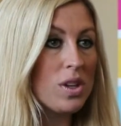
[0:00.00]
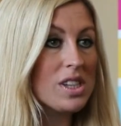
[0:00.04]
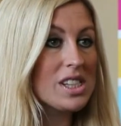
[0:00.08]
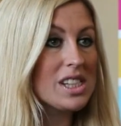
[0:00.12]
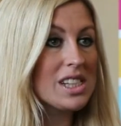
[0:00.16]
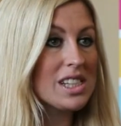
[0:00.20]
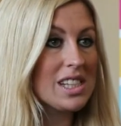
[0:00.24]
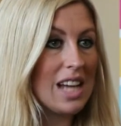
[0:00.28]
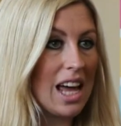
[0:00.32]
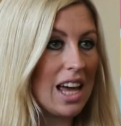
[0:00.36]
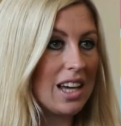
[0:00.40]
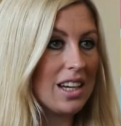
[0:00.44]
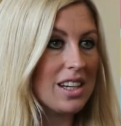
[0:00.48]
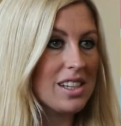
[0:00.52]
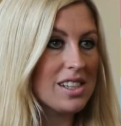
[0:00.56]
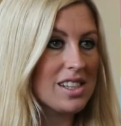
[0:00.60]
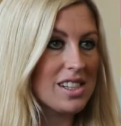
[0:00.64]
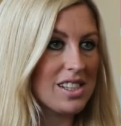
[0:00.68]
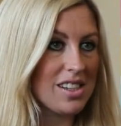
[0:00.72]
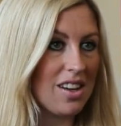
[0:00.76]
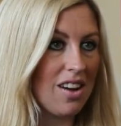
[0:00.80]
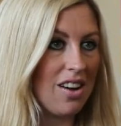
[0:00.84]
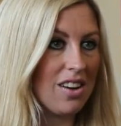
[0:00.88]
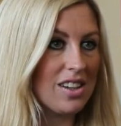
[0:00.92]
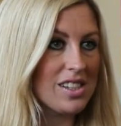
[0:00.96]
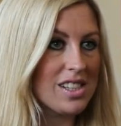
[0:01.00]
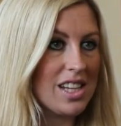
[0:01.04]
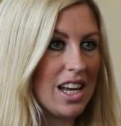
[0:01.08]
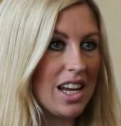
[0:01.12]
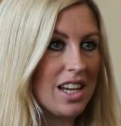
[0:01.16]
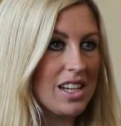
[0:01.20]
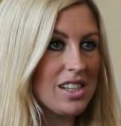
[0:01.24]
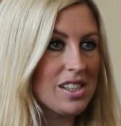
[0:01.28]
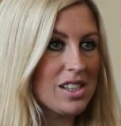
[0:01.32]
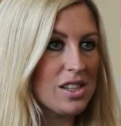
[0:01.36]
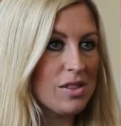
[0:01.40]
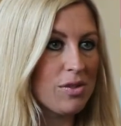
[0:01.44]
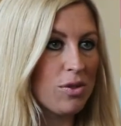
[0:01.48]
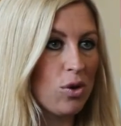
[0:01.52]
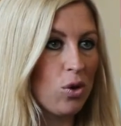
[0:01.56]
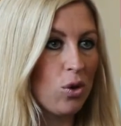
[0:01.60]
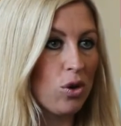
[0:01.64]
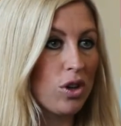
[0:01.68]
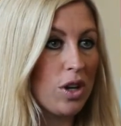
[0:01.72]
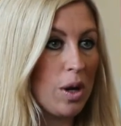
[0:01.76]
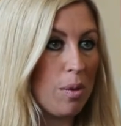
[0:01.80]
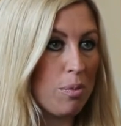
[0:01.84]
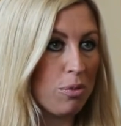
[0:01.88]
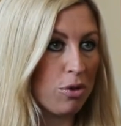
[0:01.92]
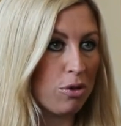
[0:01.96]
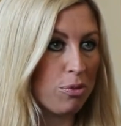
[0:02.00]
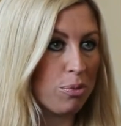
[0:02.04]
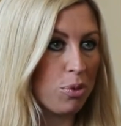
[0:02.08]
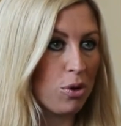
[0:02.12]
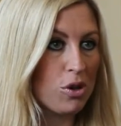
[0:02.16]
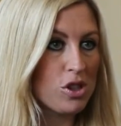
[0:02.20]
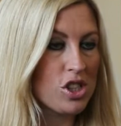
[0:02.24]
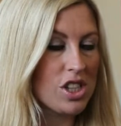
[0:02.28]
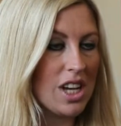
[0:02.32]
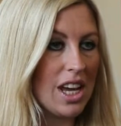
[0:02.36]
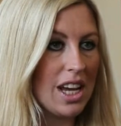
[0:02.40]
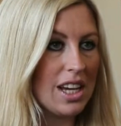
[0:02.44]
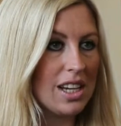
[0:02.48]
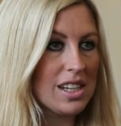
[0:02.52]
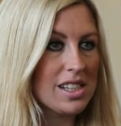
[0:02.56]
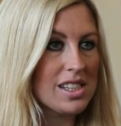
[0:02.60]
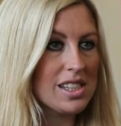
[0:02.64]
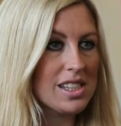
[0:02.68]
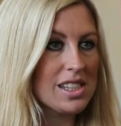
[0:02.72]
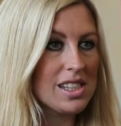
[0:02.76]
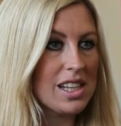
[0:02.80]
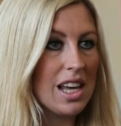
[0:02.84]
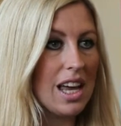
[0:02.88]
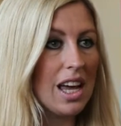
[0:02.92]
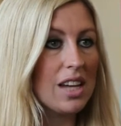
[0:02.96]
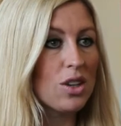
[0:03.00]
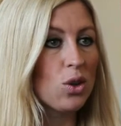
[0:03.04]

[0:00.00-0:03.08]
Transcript: with staggered start dates for a number of projects,